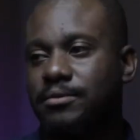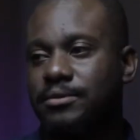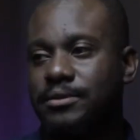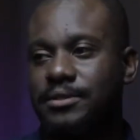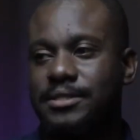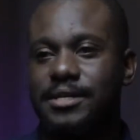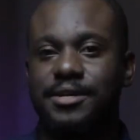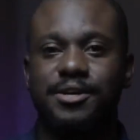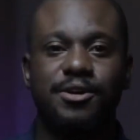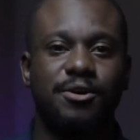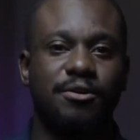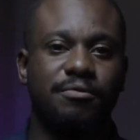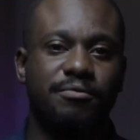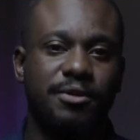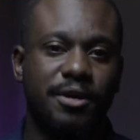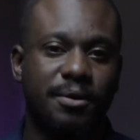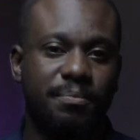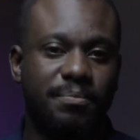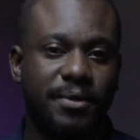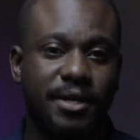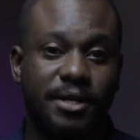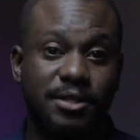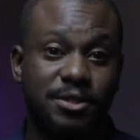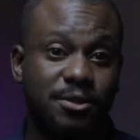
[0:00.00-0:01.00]
take care of their
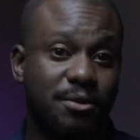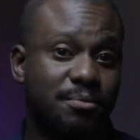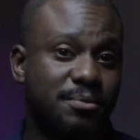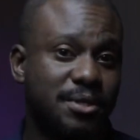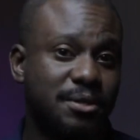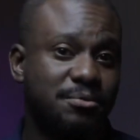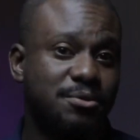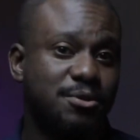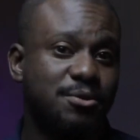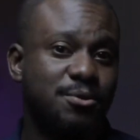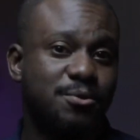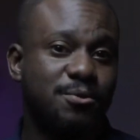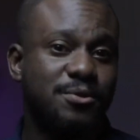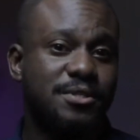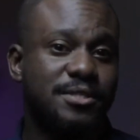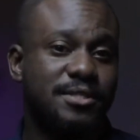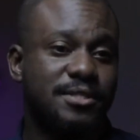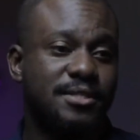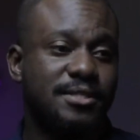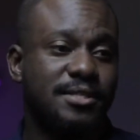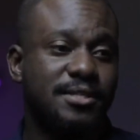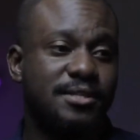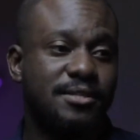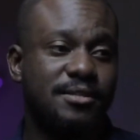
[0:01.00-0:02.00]
plants, sometimes you don't
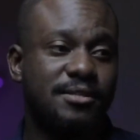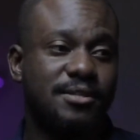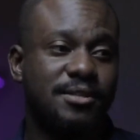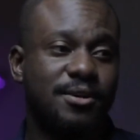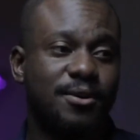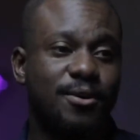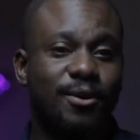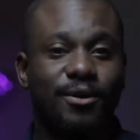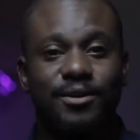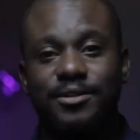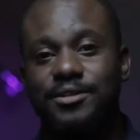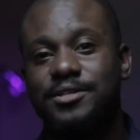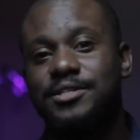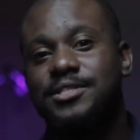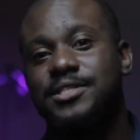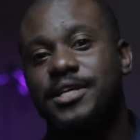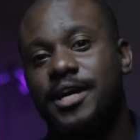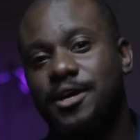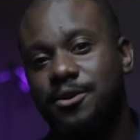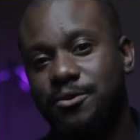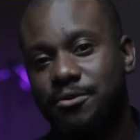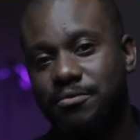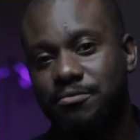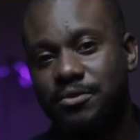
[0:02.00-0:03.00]
see the other
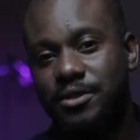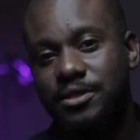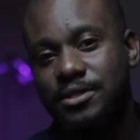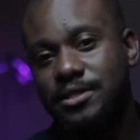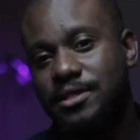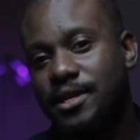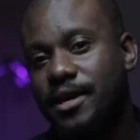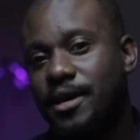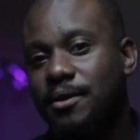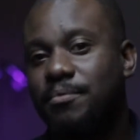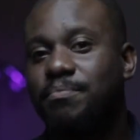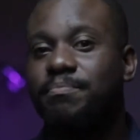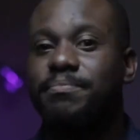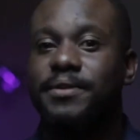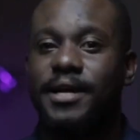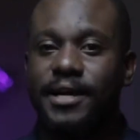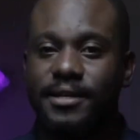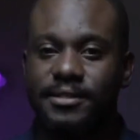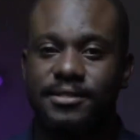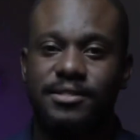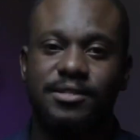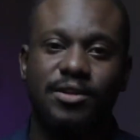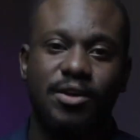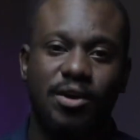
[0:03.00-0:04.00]
side of it, like
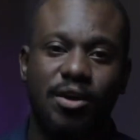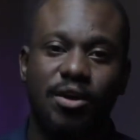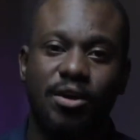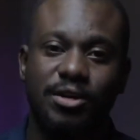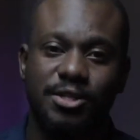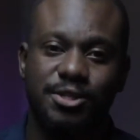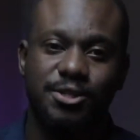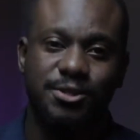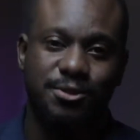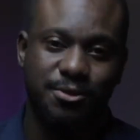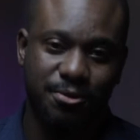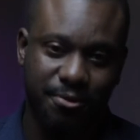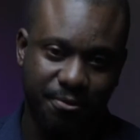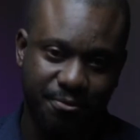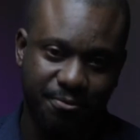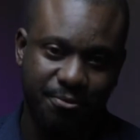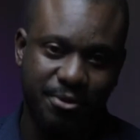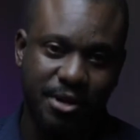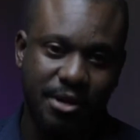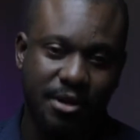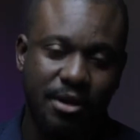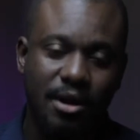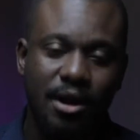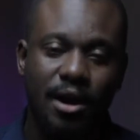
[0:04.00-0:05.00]
plants that are
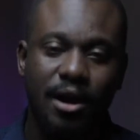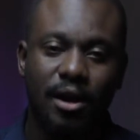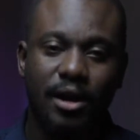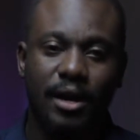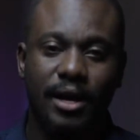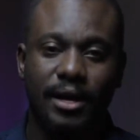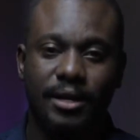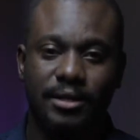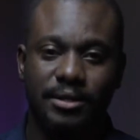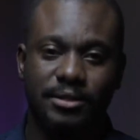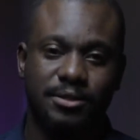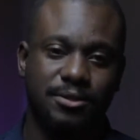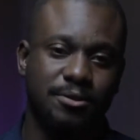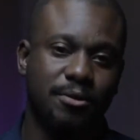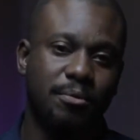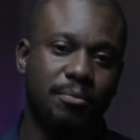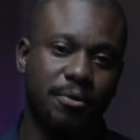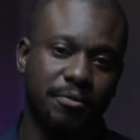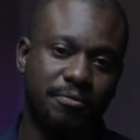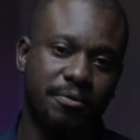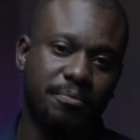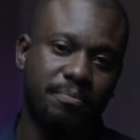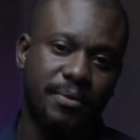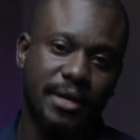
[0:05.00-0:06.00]
suffering and some
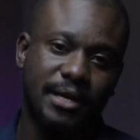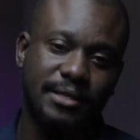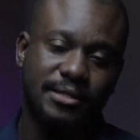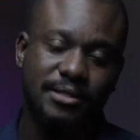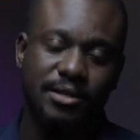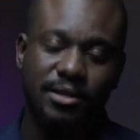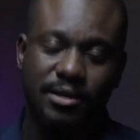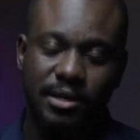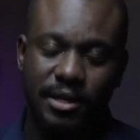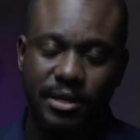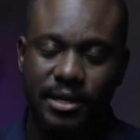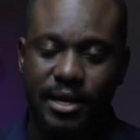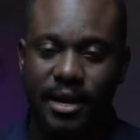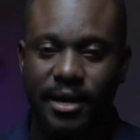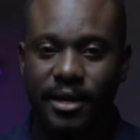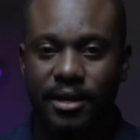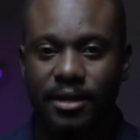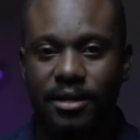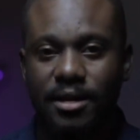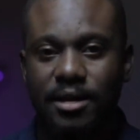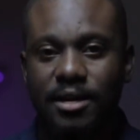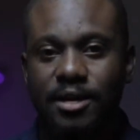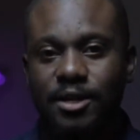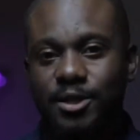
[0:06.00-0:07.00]
of the plants that are dying.